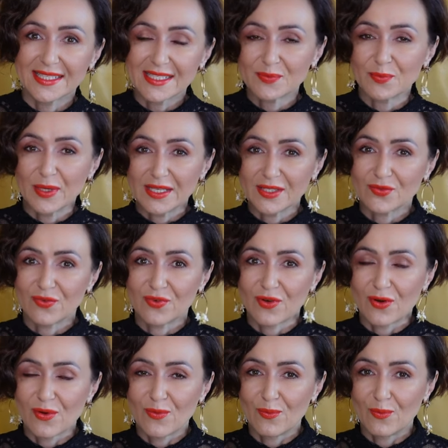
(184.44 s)
this piece
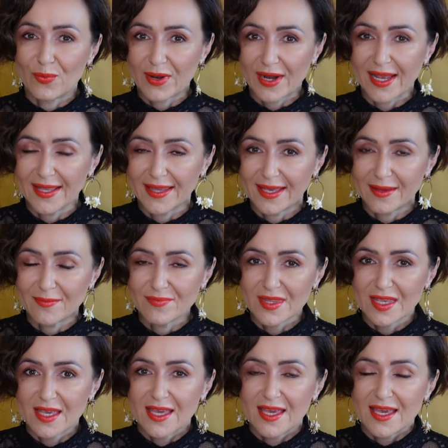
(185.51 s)
from Prada.
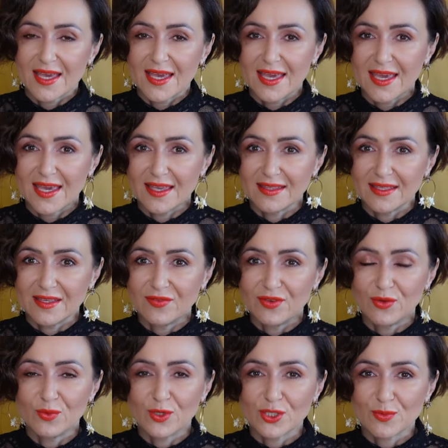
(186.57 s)
And if
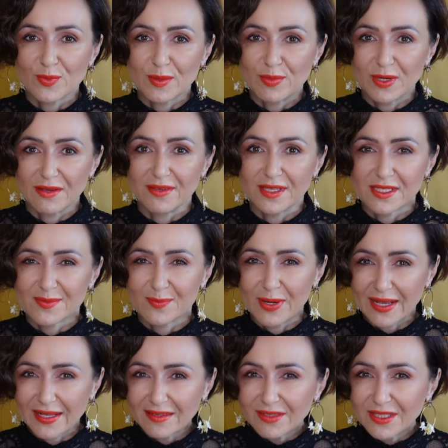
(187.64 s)
you watch my previous
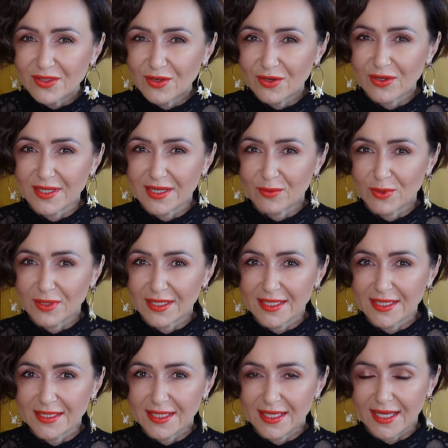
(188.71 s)
Prada video, and I will
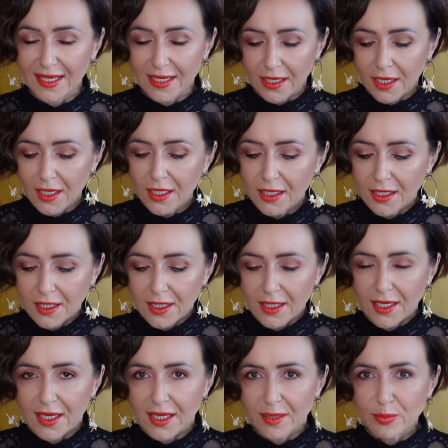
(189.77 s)
link it here,
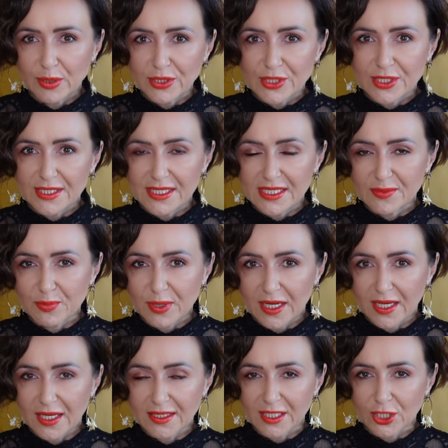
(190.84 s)
I purchased this
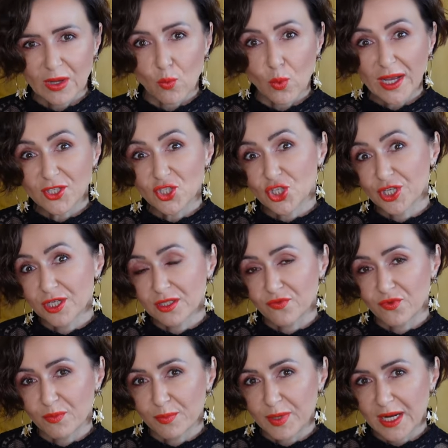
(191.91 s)
Prada white shirt
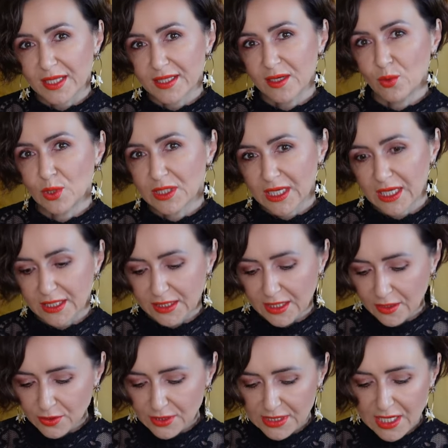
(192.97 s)
from Prada with
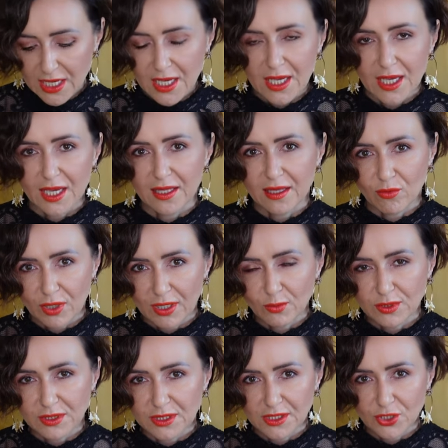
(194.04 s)
cutouts, and I really
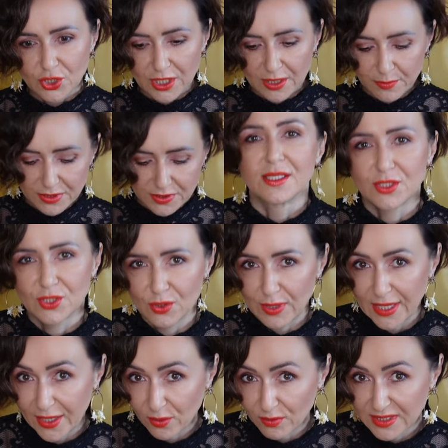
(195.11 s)
wanted these jumpers, so
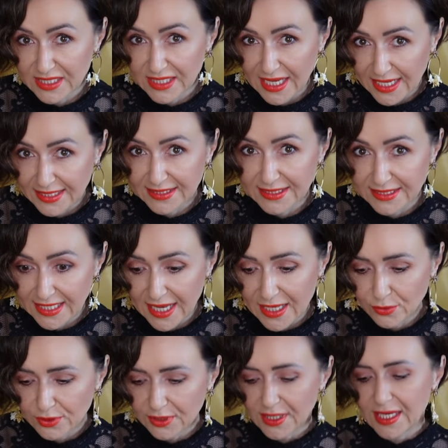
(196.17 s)
I obviously hunted
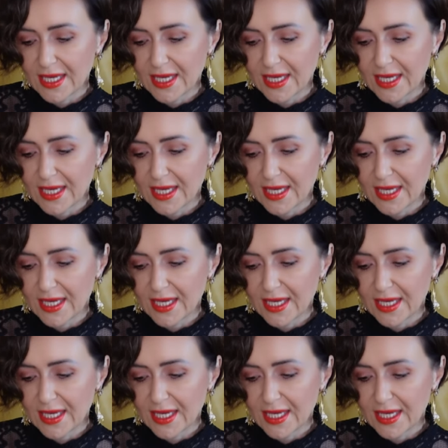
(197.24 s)
down